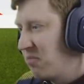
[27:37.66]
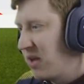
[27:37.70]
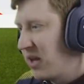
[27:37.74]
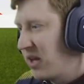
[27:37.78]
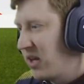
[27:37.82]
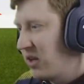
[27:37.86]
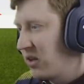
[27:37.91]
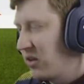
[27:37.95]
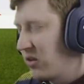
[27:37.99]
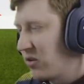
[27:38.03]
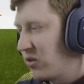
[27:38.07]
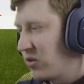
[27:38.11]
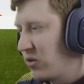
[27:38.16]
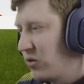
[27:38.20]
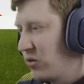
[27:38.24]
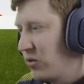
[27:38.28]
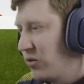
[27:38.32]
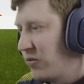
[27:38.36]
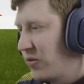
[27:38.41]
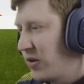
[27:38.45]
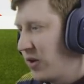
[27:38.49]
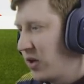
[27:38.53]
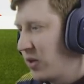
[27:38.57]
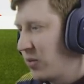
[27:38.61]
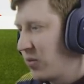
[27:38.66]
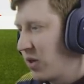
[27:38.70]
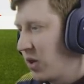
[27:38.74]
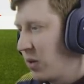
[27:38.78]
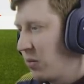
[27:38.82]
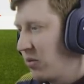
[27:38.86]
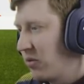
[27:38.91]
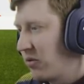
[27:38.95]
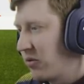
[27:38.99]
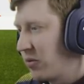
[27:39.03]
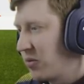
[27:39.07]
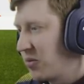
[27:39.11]
Meyer to Werder
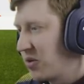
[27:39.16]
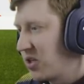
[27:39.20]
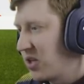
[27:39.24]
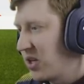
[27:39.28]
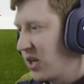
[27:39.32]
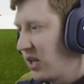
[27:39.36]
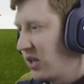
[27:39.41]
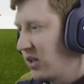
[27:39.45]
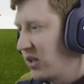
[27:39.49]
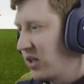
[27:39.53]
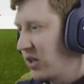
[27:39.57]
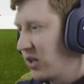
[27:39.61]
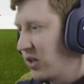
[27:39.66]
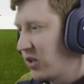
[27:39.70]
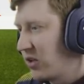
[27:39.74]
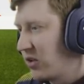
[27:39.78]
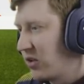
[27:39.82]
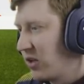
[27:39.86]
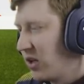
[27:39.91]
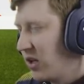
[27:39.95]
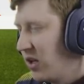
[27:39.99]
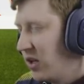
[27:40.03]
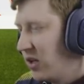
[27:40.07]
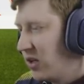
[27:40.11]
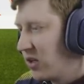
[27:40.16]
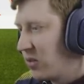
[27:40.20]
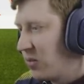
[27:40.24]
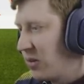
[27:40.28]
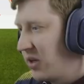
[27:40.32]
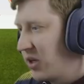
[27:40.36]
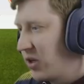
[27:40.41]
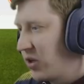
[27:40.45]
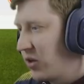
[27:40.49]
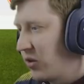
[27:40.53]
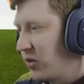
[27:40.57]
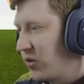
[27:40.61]
Bremen from Schalke.
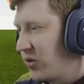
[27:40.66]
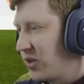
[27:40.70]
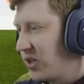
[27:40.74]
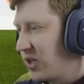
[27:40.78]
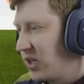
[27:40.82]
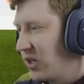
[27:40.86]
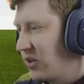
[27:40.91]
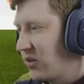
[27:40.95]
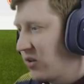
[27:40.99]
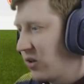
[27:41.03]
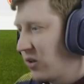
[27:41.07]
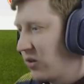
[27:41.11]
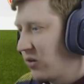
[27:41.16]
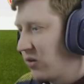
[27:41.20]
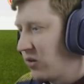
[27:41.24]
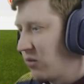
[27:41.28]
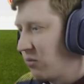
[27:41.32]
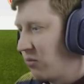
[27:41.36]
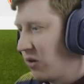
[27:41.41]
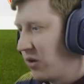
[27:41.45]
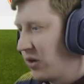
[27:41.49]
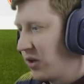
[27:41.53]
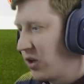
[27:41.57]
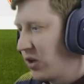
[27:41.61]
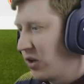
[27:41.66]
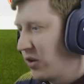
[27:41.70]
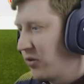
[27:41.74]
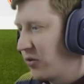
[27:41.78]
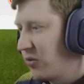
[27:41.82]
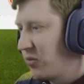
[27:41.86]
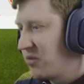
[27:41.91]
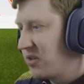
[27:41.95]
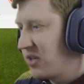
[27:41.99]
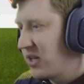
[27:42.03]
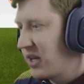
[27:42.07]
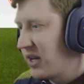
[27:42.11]
Domenico Criscito to Monaco
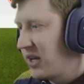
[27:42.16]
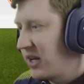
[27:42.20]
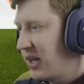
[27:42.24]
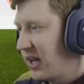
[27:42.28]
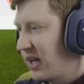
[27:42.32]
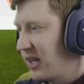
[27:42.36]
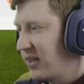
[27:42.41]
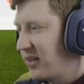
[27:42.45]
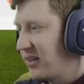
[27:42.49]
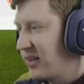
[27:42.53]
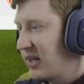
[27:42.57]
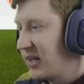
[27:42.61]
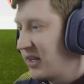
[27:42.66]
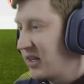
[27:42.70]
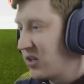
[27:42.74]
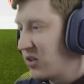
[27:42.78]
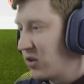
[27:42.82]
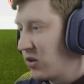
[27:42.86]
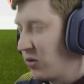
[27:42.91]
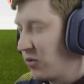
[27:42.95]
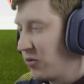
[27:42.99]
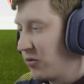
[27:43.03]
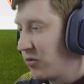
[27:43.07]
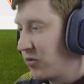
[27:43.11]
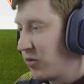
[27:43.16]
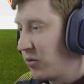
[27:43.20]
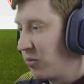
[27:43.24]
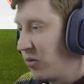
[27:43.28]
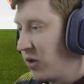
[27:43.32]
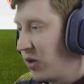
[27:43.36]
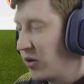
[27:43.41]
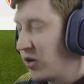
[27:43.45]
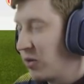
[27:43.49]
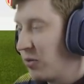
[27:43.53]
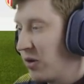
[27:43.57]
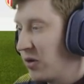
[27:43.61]
from Zenit. And Denisov from
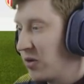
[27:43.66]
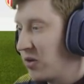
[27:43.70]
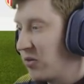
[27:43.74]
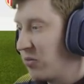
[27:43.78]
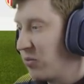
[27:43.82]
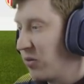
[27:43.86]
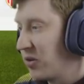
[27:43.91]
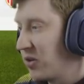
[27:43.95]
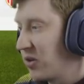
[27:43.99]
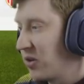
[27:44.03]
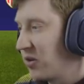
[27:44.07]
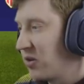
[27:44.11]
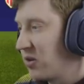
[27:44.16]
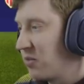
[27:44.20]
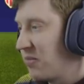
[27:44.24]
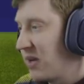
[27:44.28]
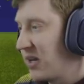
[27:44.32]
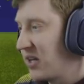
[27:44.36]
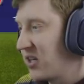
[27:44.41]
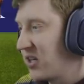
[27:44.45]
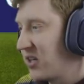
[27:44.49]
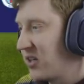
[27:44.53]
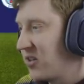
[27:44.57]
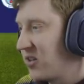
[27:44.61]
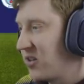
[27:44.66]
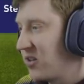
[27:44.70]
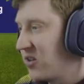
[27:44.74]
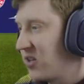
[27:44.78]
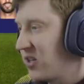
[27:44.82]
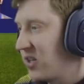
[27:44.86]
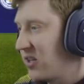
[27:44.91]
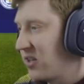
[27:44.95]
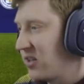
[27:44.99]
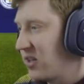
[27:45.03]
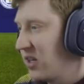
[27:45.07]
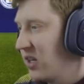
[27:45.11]
Locomotive Moscow to Manchester
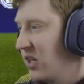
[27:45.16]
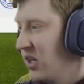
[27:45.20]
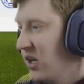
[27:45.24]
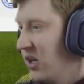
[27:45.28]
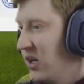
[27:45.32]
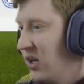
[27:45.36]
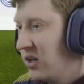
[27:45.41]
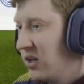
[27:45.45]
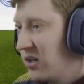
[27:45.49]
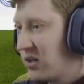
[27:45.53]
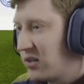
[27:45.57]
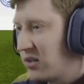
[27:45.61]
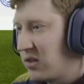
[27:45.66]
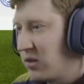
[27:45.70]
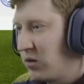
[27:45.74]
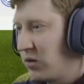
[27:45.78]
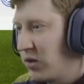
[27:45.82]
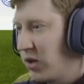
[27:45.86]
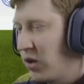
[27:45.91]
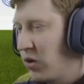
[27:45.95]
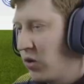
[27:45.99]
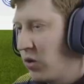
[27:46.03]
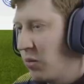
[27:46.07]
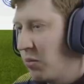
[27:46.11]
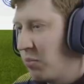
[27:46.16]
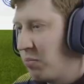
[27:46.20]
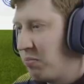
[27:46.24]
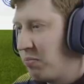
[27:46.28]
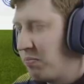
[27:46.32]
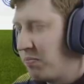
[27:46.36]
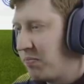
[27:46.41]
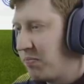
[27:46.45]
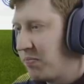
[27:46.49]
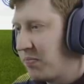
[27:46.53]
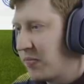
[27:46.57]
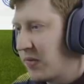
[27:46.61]
City. Still no
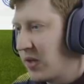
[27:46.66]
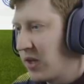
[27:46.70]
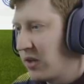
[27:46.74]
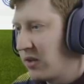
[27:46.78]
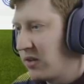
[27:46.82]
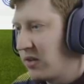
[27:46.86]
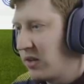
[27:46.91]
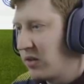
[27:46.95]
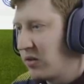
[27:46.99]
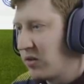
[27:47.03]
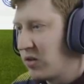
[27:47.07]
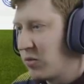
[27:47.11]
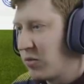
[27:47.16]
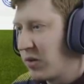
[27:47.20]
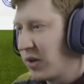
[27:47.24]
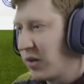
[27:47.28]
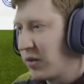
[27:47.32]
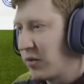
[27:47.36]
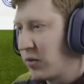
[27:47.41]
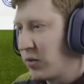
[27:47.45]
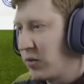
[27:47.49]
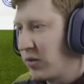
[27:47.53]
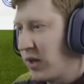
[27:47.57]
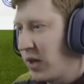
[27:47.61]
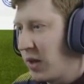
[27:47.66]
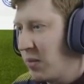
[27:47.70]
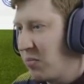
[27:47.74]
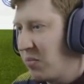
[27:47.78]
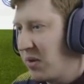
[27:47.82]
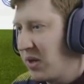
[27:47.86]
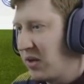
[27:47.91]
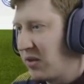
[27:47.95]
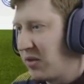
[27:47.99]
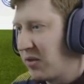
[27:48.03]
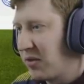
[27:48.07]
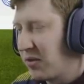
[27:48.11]
uh, deals to break through that
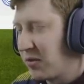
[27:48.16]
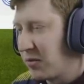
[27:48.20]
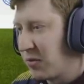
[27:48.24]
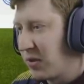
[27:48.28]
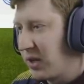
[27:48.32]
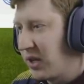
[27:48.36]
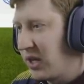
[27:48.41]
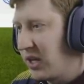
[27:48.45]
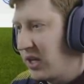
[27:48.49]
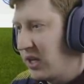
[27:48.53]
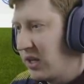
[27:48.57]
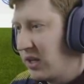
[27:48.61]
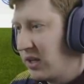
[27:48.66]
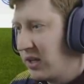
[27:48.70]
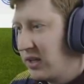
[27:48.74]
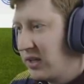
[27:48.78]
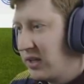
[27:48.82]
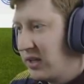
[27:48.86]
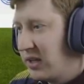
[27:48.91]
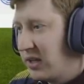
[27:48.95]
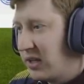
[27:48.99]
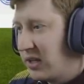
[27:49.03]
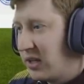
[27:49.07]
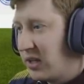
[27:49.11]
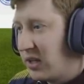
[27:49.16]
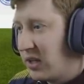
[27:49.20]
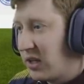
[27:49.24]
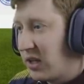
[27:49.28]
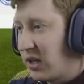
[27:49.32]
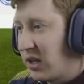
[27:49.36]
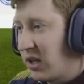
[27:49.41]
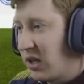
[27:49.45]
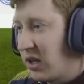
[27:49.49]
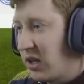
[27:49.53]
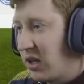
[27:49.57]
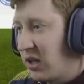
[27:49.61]
big three.
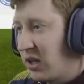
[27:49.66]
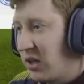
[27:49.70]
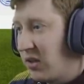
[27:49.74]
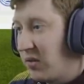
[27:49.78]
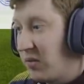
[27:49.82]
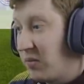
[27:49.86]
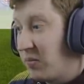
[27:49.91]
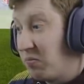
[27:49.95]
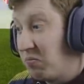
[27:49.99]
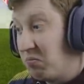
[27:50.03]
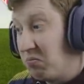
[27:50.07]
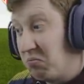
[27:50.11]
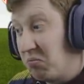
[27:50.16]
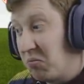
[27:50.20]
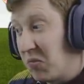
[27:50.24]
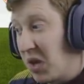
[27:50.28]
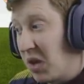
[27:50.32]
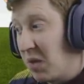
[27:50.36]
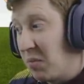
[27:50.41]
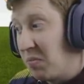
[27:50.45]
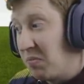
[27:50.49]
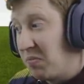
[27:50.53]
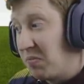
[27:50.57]
Uh, a